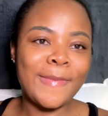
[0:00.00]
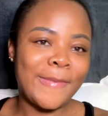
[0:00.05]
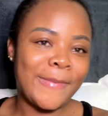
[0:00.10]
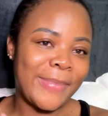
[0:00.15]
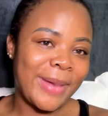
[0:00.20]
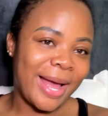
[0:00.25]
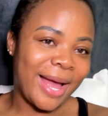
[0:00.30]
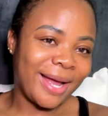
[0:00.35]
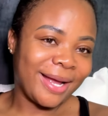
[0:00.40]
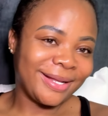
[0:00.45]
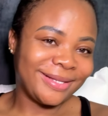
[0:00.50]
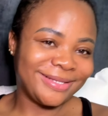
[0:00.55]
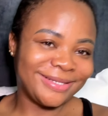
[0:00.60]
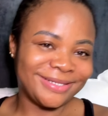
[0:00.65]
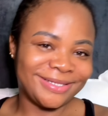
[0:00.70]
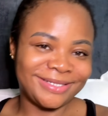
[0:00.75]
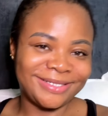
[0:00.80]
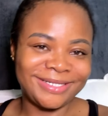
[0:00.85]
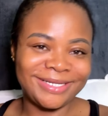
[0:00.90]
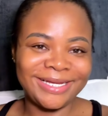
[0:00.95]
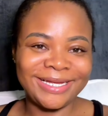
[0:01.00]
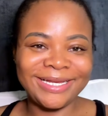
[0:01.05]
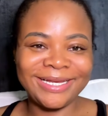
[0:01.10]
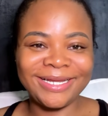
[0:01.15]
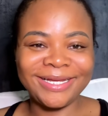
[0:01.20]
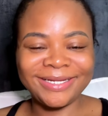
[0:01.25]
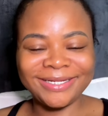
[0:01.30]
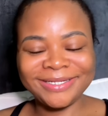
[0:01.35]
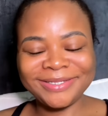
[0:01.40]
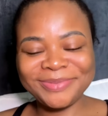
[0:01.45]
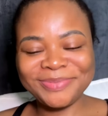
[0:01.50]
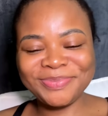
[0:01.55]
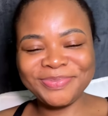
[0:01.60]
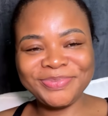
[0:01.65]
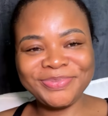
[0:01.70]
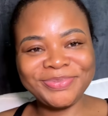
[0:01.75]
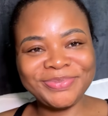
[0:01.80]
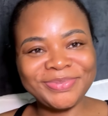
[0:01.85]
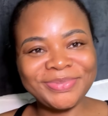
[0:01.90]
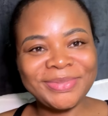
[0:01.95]
Back to the channel.
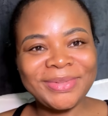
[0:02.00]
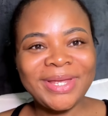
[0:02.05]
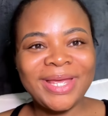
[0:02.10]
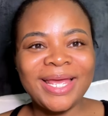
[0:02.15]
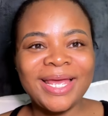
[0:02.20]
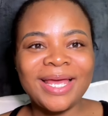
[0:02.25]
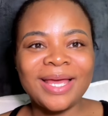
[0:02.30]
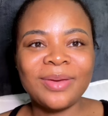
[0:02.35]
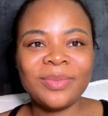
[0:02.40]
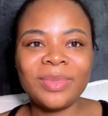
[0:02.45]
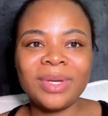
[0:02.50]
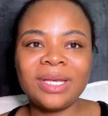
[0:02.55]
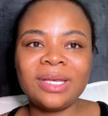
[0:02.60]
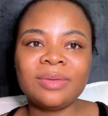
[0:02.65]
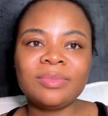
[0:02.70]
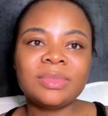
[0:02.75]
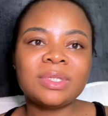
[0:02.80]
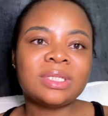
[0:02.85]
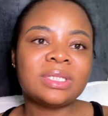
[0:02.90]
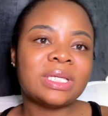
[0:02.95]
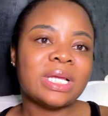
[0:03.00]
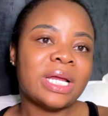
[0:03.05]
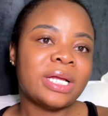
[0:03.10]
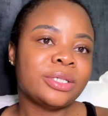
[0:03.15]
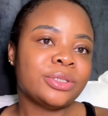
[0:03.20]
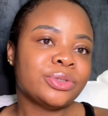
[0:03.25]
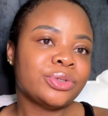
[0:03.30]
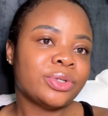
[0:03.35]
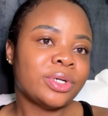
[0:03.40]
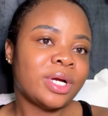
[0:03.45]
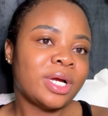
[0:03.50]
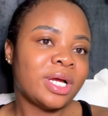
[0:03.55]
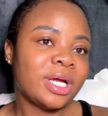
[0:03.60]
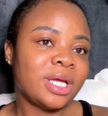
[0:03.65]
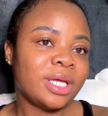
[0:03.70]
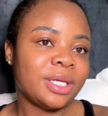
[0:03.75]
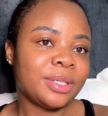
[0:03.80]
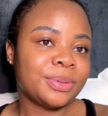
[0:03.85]
My name is Sandra.